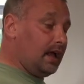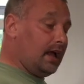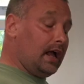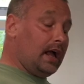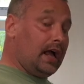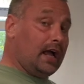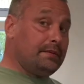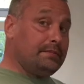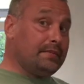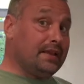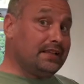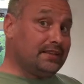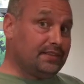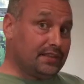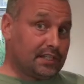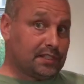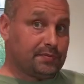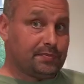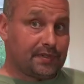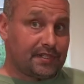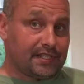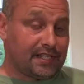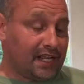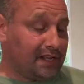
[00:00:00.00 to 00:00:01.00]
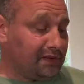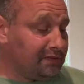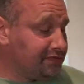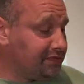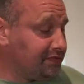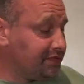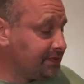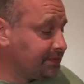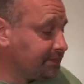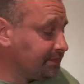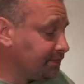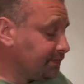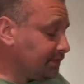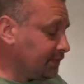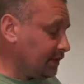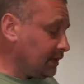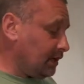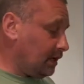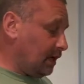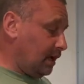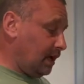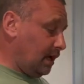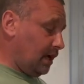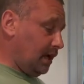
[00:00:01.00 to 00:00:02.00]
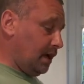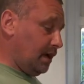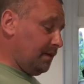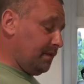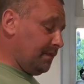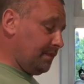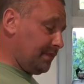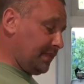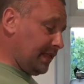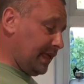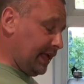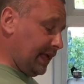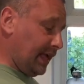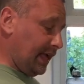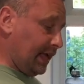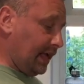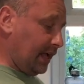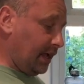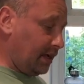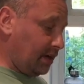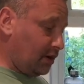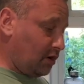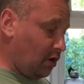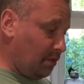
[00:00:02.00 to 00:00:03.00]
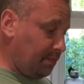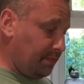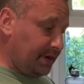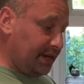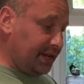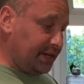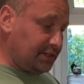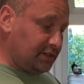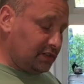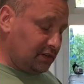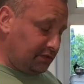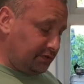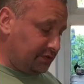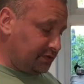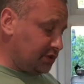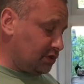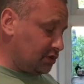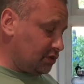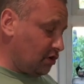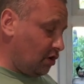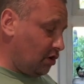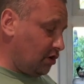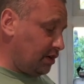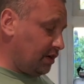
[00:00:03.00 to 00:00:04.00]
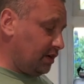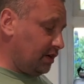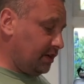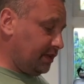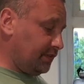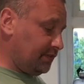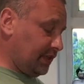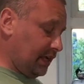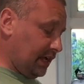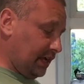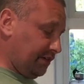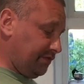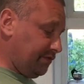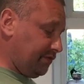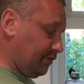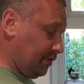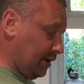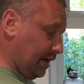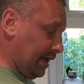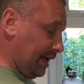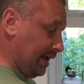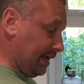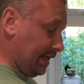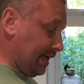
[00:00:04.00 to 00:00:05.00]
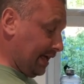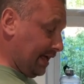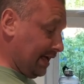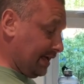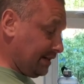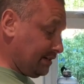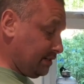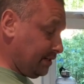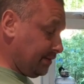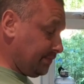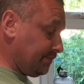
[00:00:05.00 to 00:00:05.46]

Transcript: I made this myself. A combination of stock that I had,